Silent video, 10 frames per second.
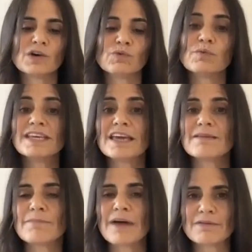We'll
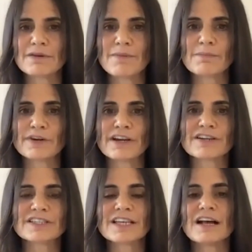begin by remembering
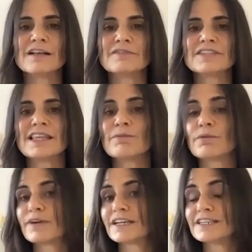ourselves, and then
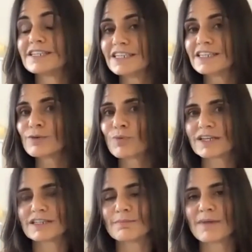we'll bring a dear
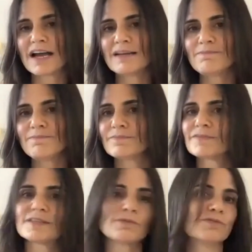one to mind,
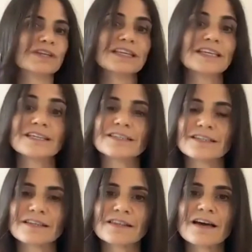someone really easy
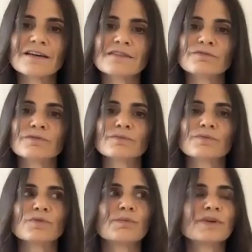to love.
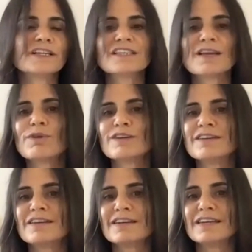We'll bring
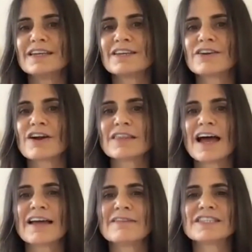someone in our
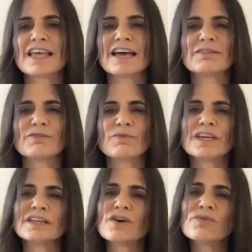lives that
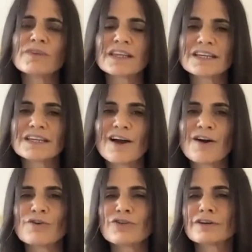we don't really
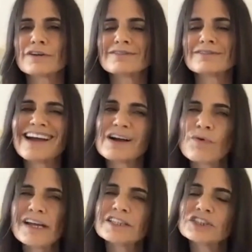know. They're not
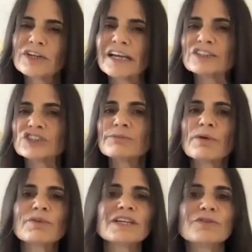quite a stranger,
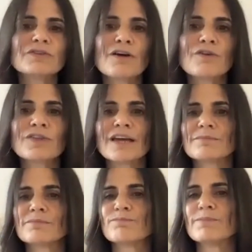but we don't know
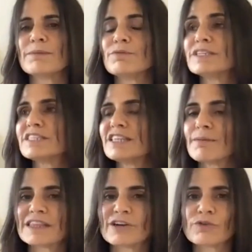them. Maybe we see
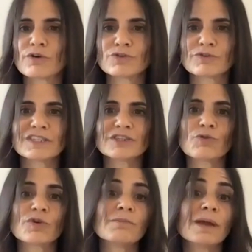them at the grocery
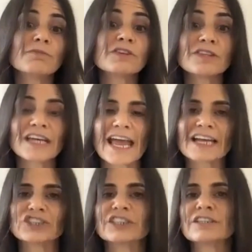store. Maybe they're the
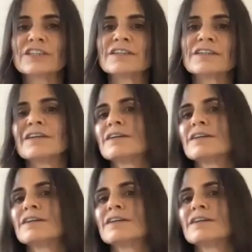cashier.